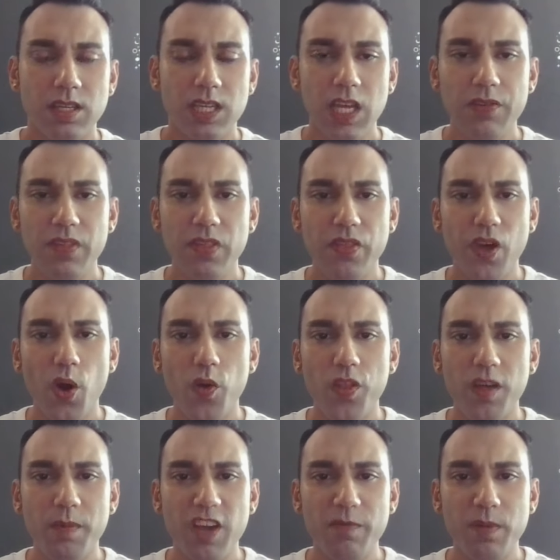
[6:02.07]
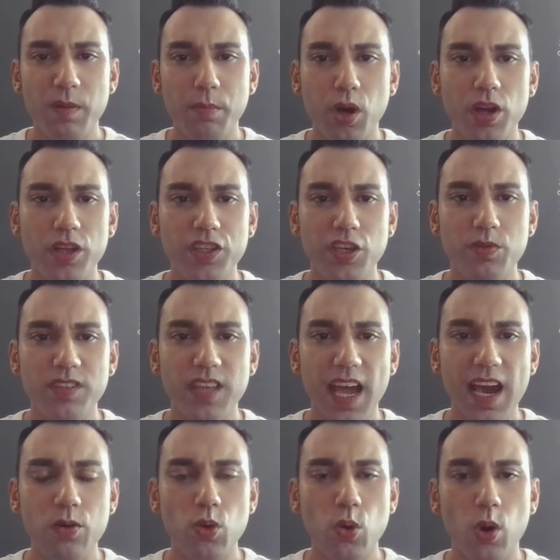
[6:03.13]
Even though they may have been putting you
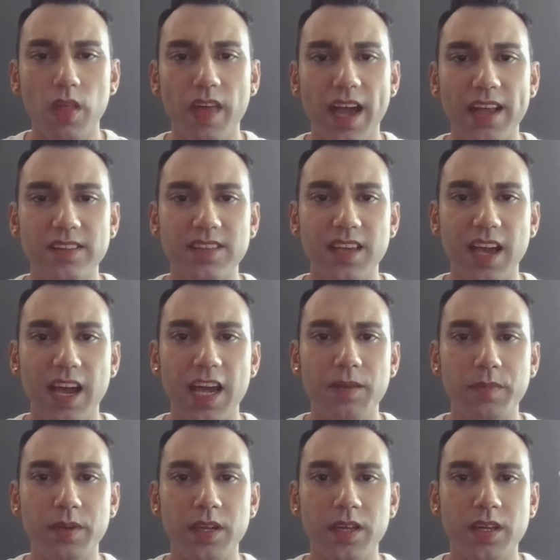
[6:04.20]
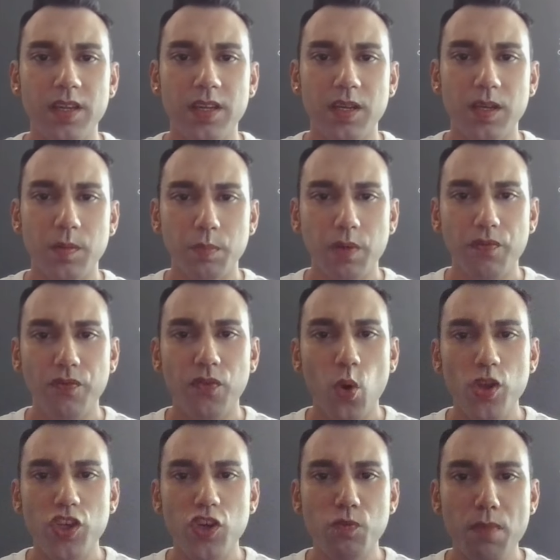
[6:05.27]
down all of that time
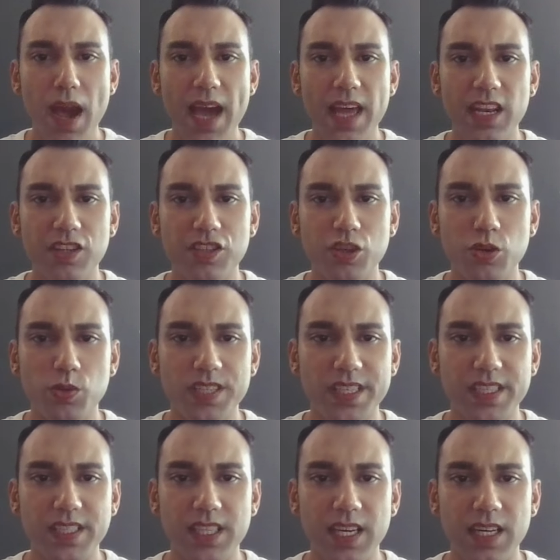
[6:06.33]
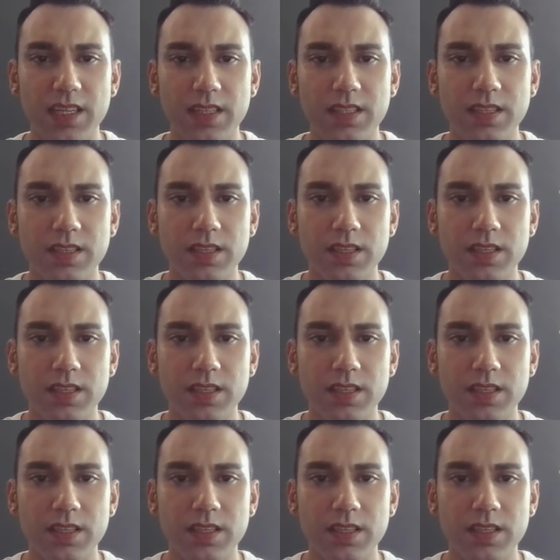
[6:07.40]
before you managed to succeed,